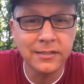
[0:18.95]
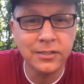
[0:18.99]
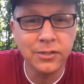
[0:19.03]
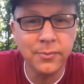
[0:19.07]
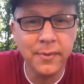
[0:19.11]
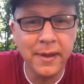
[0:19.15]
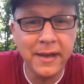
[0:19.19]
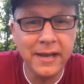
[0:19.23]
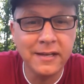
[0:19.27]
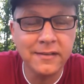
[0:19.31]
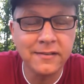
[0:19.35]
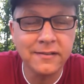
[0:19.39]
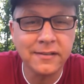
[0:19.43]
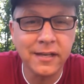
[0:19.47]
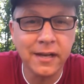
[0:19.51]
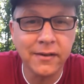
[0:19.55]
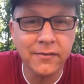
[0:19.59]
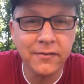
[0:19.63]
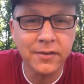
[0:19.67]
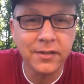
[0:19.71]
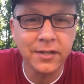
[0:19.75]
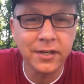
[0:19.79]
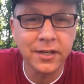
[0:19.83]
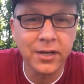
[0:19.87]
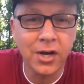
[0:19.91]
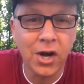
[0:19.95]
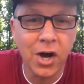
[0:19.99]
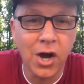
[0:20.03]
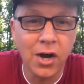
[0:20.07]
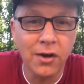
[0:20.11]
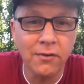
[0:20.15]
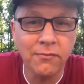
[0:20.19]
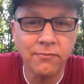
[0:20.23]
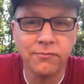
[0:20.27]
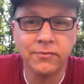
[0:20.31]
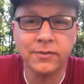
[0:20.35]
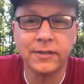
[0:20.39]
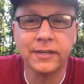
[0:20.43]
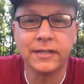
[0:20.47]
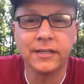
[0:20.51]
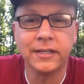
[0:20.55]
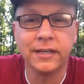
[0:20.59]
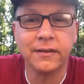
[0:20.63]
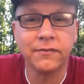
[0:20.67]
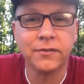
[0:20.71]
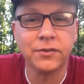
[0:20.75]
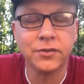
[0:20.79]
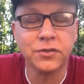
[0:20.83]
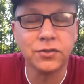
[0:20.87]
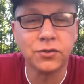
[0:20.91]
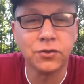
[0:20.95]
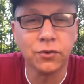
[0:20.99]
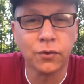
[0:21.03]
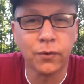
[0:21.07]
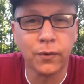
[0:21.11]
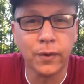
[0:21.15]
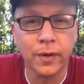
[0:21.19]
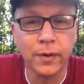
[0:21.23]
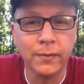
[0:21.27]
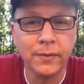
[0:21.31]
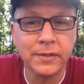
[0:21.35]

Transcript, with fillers: and you may discover the conflict of the story,